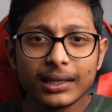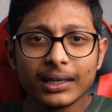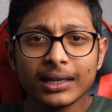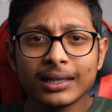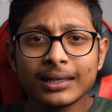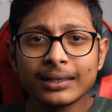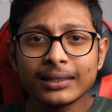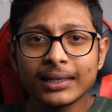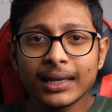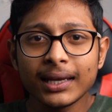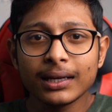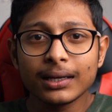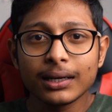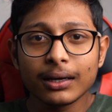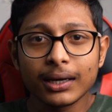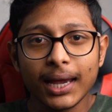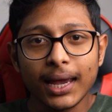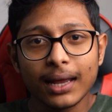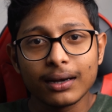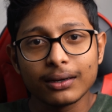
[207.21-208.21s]
it will take
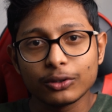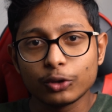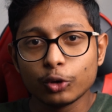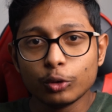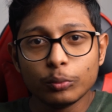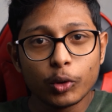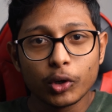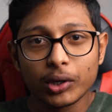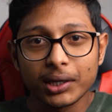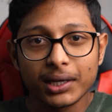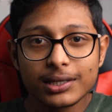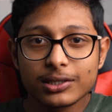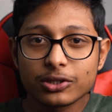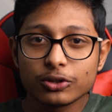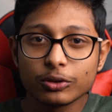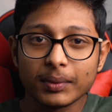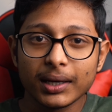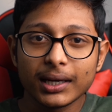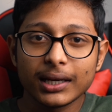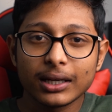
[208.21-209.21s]
again 2 more years
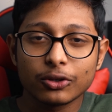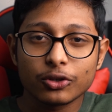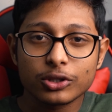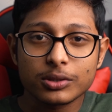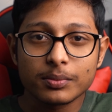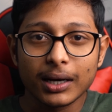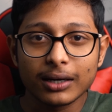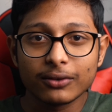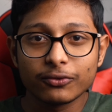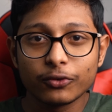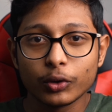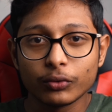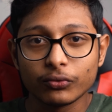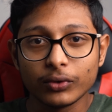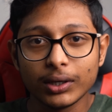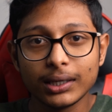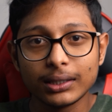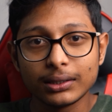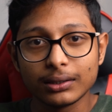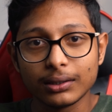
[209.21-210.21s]
to make into smartphone
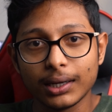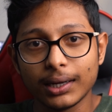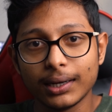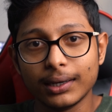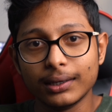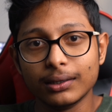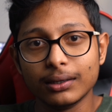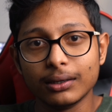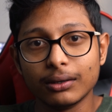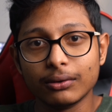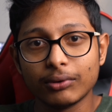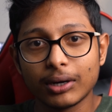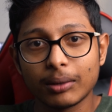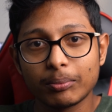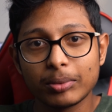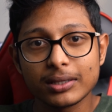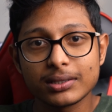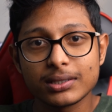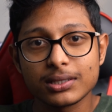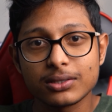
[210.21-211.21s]
world, and
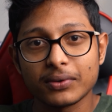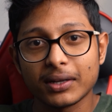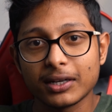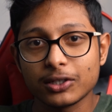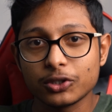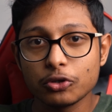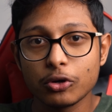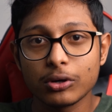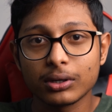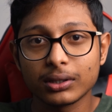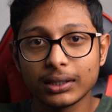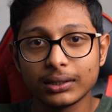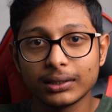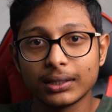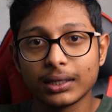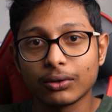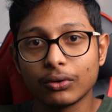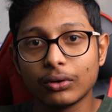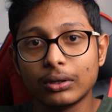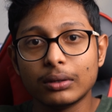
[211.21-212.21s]
OnePlus is very sure that
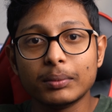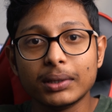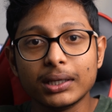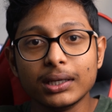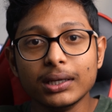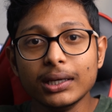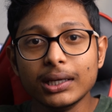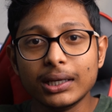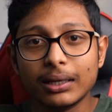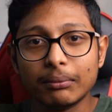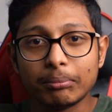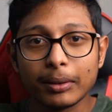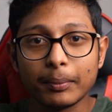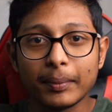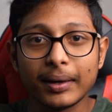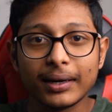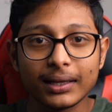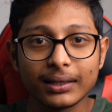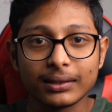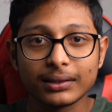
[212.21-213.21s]
they're going to be
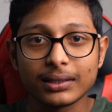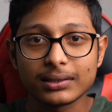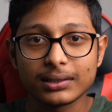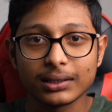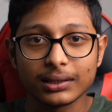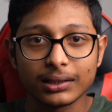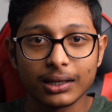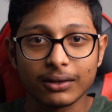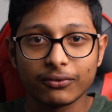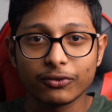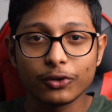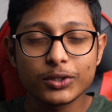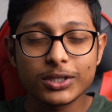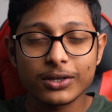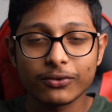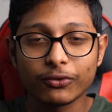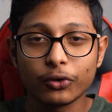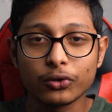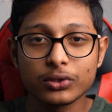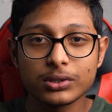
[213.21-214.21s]
implementing this in their future
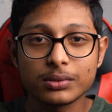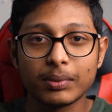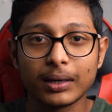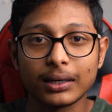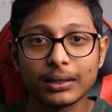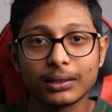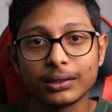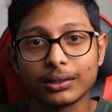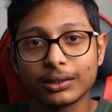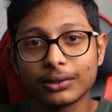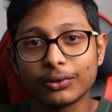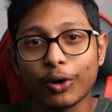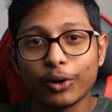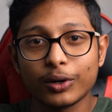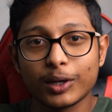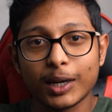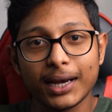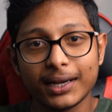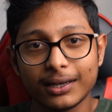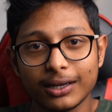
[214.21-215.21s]
phones, but
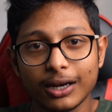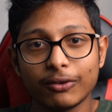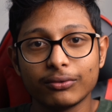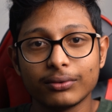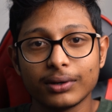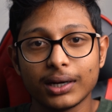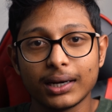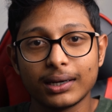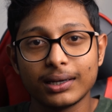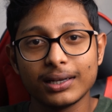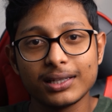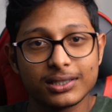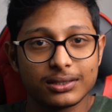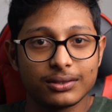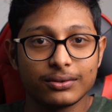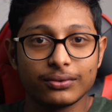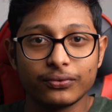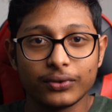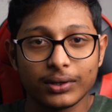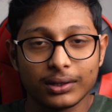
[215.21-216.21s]
not right now, at
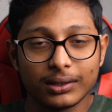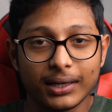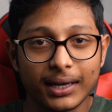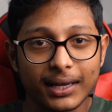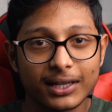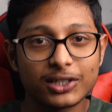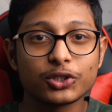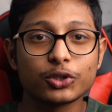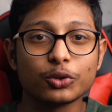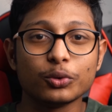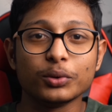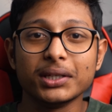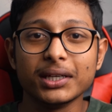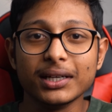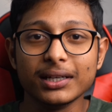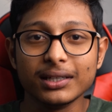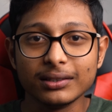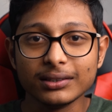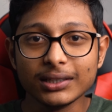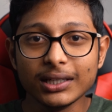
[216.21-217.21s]
least for the next 2
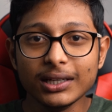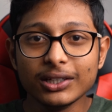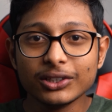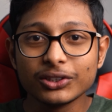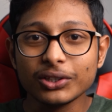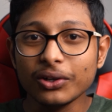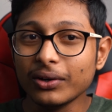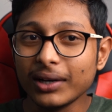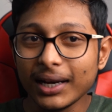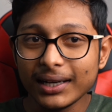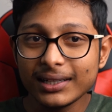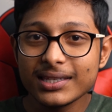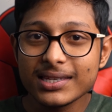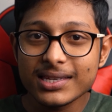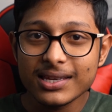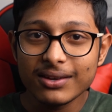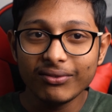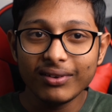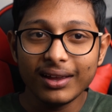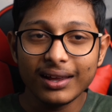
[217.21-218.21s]
years. So let's
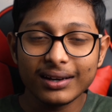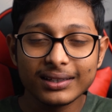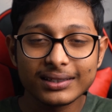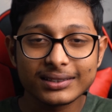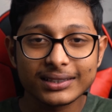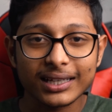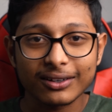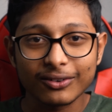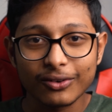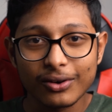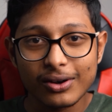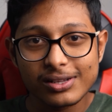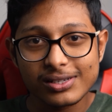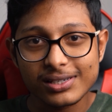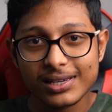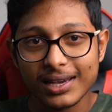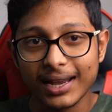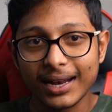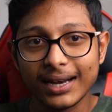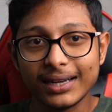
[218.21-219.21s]
see where this
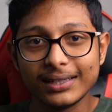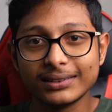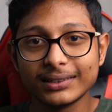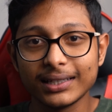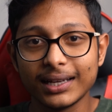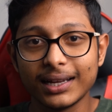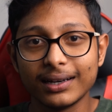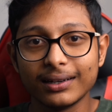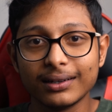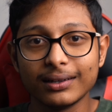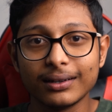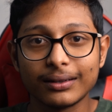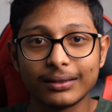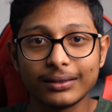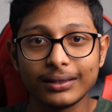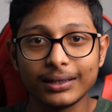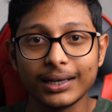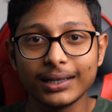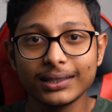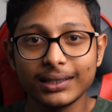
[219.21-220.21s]
technology heads, and
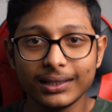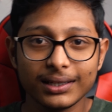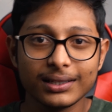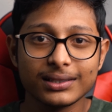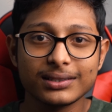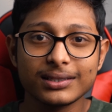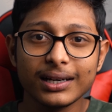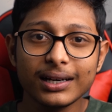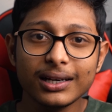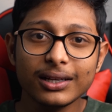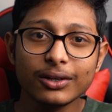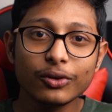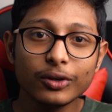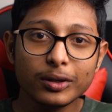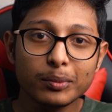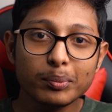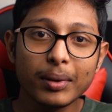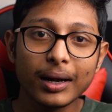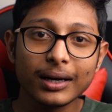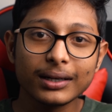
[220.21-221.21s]
I think it's really
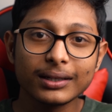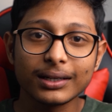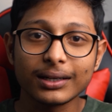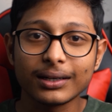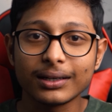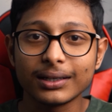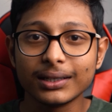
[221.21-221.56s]
good, but